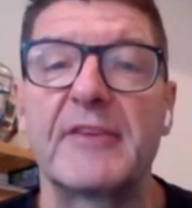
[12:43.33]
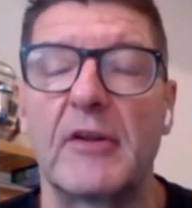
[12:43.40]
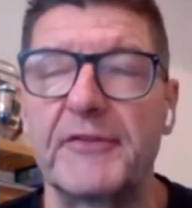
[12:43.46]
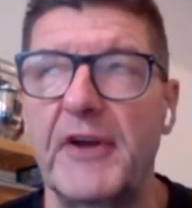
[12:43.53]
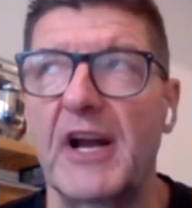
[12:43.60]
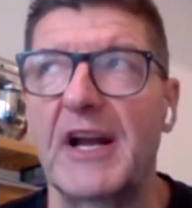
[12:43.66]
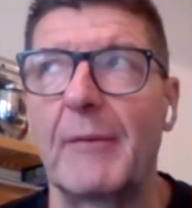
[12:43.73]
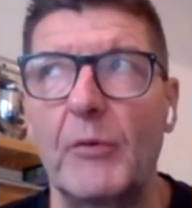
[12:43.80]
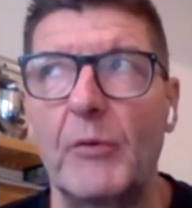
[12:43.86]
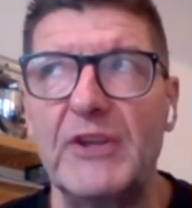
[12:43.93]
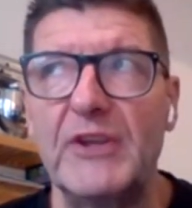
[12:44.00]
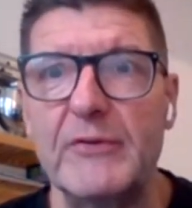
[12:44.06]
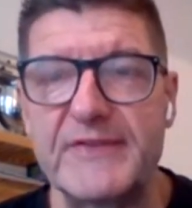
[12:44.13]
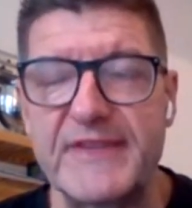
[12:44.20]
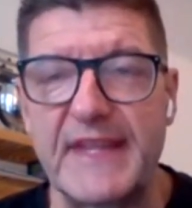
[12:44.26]
I'll talk about we
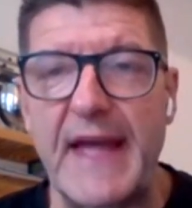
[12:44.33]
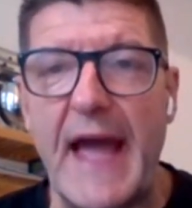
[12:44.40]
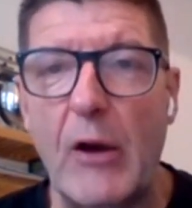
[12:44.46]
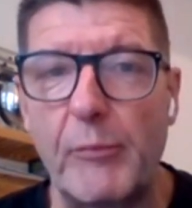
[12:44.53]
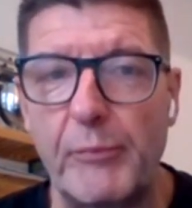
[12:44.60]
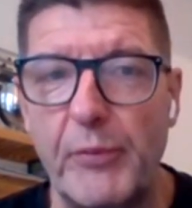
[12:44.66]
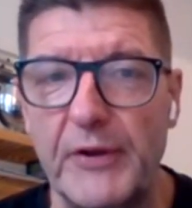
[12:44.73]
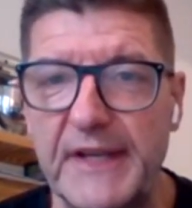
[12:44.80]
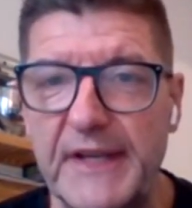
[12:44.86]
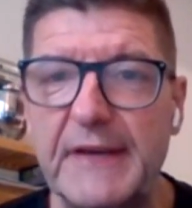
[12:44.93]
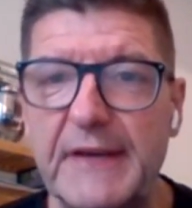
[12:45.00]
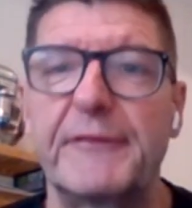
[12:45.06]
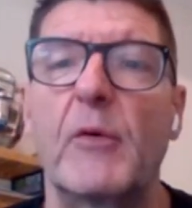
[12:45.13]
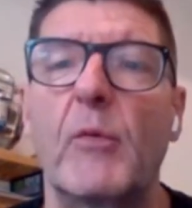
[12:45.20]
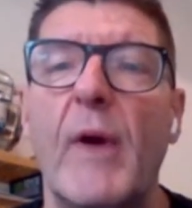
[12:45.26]
use the output in a
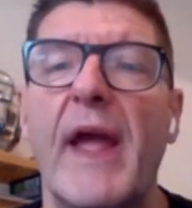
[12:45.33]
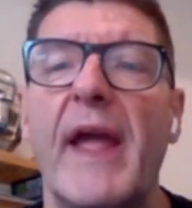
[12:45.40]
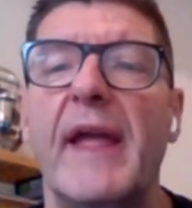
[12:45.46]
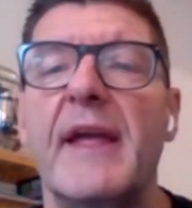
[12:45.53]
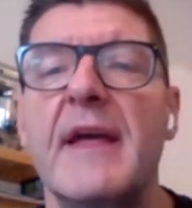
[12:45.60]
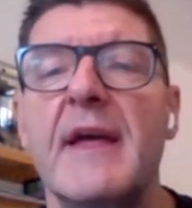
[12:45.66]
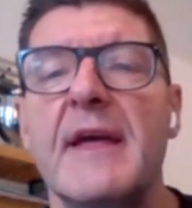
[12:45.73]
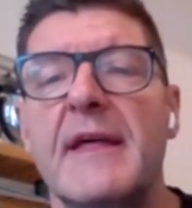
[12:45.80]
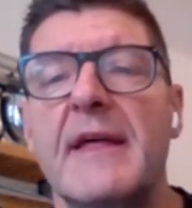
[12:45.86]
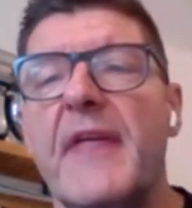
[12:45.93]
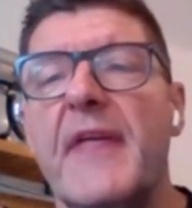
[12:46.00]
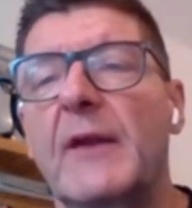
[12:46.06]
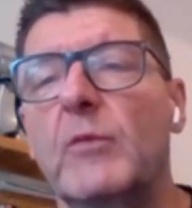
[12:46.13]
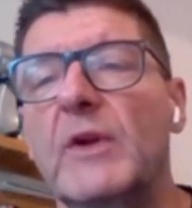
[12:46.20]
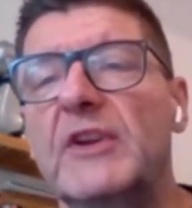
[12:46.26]
different way.
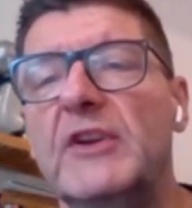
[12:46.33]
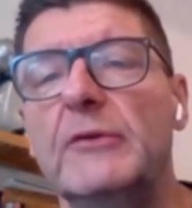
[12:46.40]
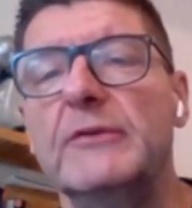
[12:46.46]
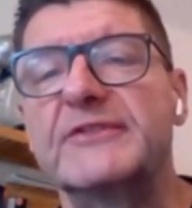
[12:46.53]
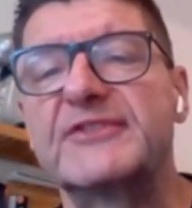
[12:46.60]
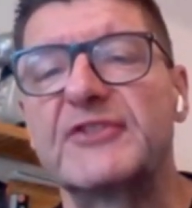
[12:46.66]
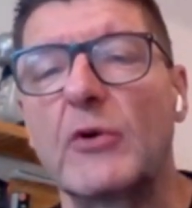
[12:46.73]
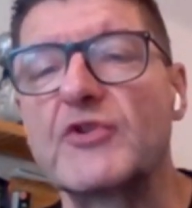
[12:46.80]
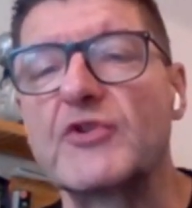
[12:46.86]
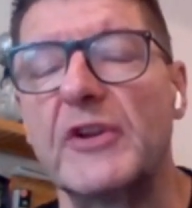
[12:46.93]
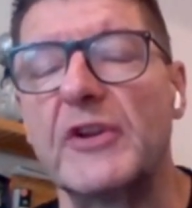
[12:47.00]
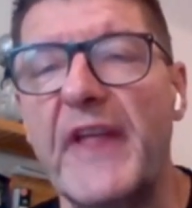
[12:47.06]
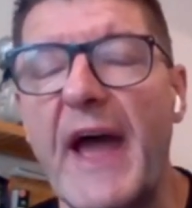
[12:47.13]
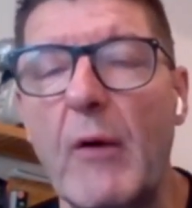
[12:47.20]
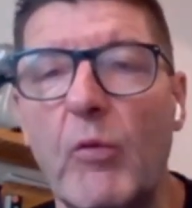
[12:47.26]
Then we do
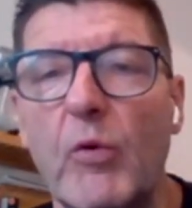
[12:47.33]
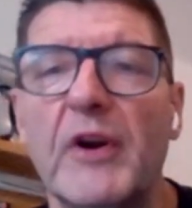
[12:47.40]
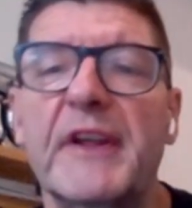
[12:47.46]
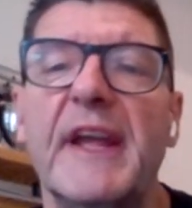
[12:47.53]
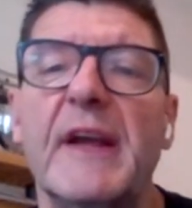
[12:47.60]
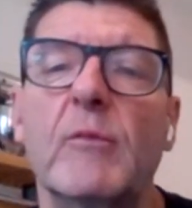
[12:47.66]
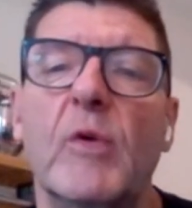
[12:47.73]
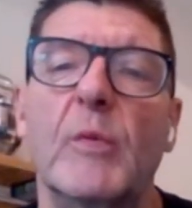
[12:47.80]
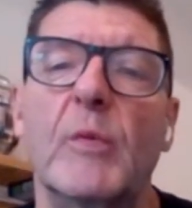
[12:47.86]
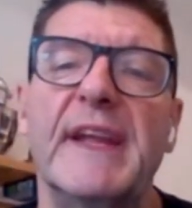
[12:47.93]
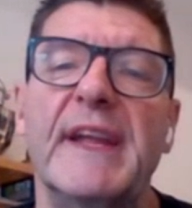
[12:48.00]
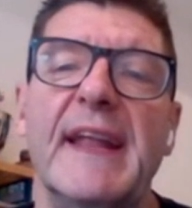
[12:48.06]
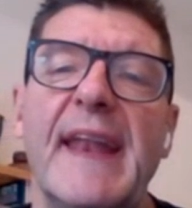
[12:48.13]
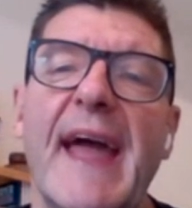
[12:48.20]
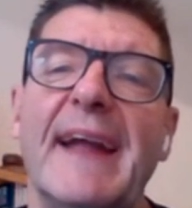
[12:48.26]
social networking, where we
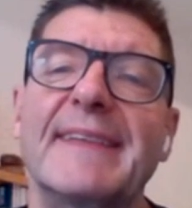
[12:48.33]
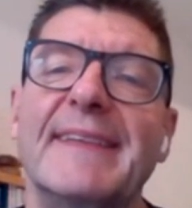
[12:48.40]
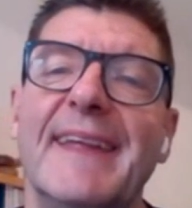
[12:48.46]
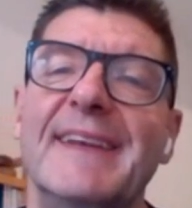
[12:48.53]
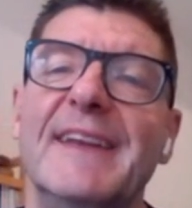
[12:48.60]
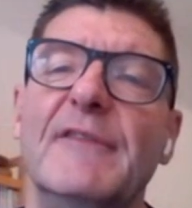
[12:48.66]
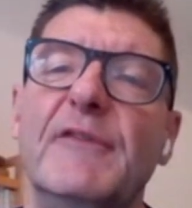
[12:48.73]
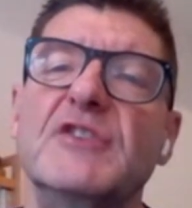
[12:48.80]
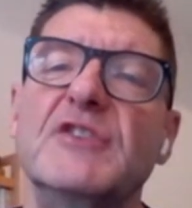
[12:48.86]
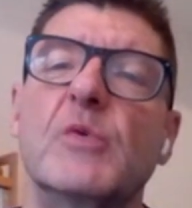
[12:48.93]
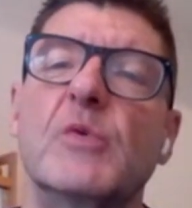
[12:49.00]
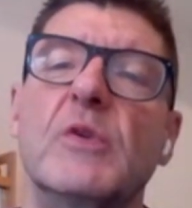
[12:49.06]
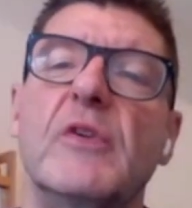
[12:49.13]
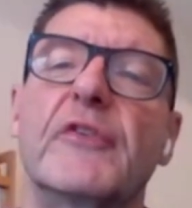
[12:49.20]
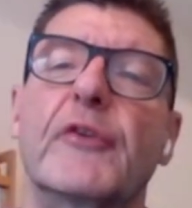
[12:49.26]
connect
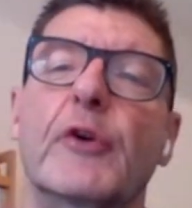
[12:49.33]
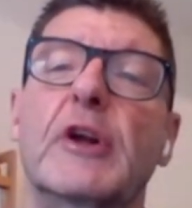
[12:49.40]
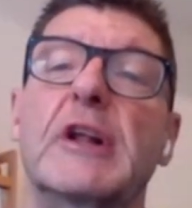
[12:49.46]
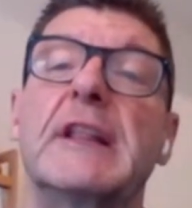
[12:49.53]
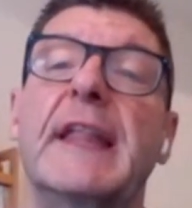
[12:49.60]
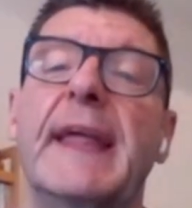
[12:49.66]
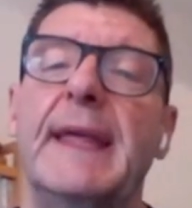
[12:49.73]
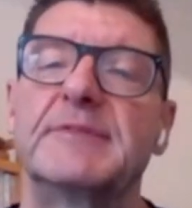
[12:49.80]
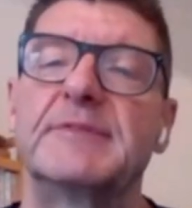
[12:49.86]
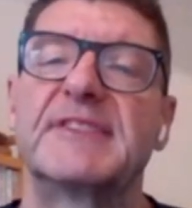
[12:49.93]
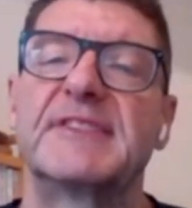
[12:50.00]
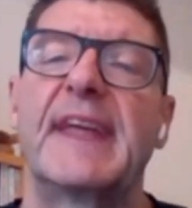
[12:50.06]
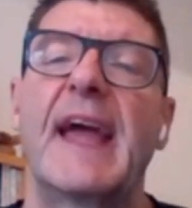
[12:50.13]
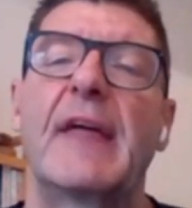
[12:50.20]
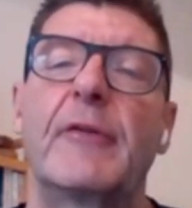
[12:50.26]
individuals or claims
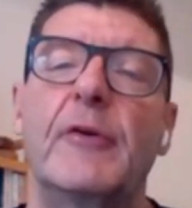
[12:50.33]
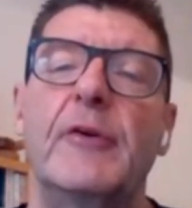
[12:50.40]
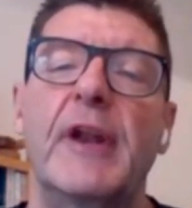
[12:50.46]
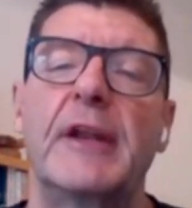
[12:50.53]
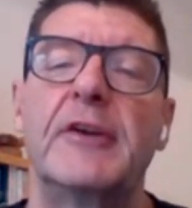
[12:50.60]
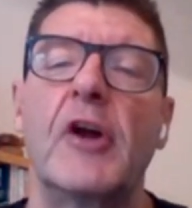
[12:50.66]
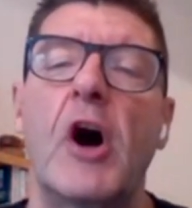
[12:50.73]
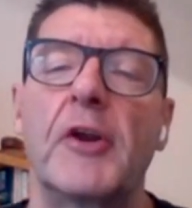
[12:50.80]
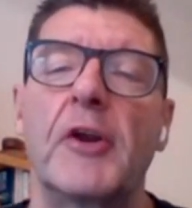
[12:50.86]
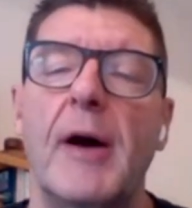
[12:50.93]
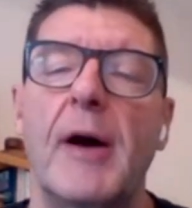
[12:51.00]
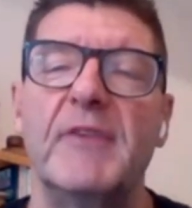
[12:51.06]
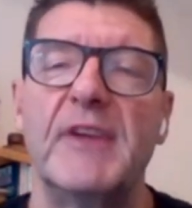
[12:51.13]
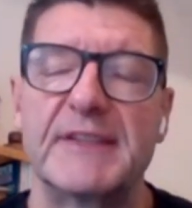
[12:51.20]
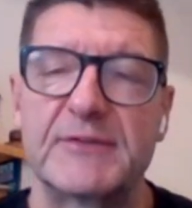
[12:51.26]
together in
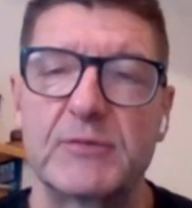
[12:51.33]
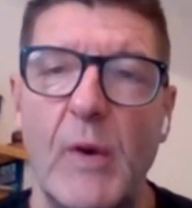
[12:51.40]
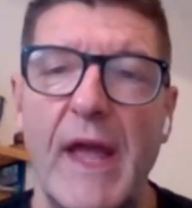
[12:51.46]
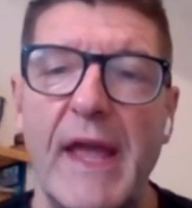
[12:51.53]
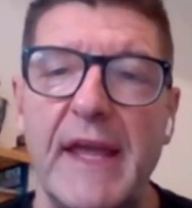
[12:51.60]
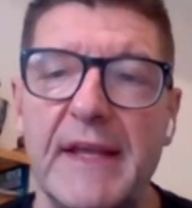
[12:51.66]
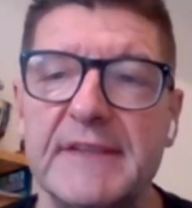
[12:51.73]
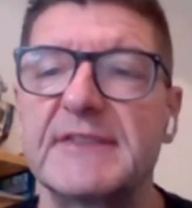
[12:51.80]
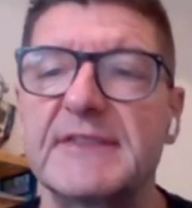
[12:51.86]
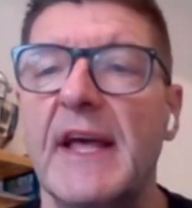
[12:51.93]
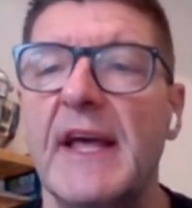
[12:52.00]
non-obvious ways.